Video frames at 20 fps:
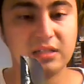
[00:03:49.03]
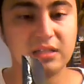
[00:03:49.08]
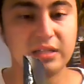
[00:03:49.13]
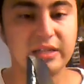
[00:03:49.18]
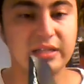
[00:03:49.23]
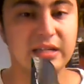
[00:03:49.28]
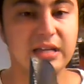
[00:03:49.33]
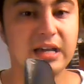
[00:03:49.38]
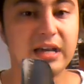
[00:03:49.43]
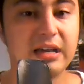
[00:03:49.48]

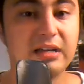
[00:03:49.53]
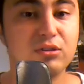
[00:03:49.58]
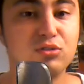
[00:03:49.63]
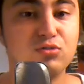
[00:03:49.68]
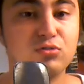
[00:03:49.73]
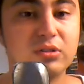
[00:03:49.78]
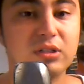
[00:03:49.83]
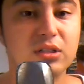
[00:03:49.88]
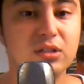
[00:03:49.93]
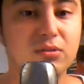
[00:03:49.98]
and then I
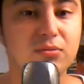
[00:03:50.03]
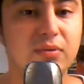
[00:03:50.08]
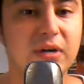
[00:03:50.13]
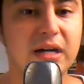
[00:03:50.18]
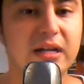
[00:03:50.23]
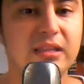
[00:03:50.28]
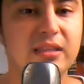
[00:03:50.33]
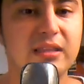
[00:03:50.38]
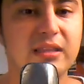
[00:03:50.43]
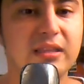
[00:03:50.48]
drilled
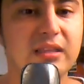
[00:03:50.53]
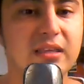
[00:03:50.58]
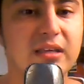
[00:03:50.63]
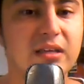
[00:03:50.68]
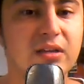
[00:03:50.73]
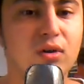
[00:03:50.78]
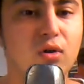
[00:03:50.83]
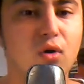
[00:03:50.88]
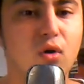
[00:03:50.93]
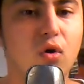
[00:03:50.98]

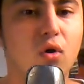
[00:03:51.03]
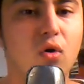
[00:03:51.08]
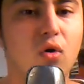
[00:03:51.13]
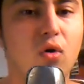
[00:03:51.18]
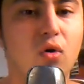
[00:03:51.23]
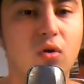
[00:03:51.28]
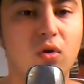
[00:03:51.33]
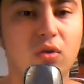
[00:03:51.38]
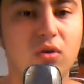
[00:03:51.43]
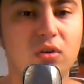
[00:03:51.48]
this
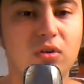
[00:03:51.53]
hole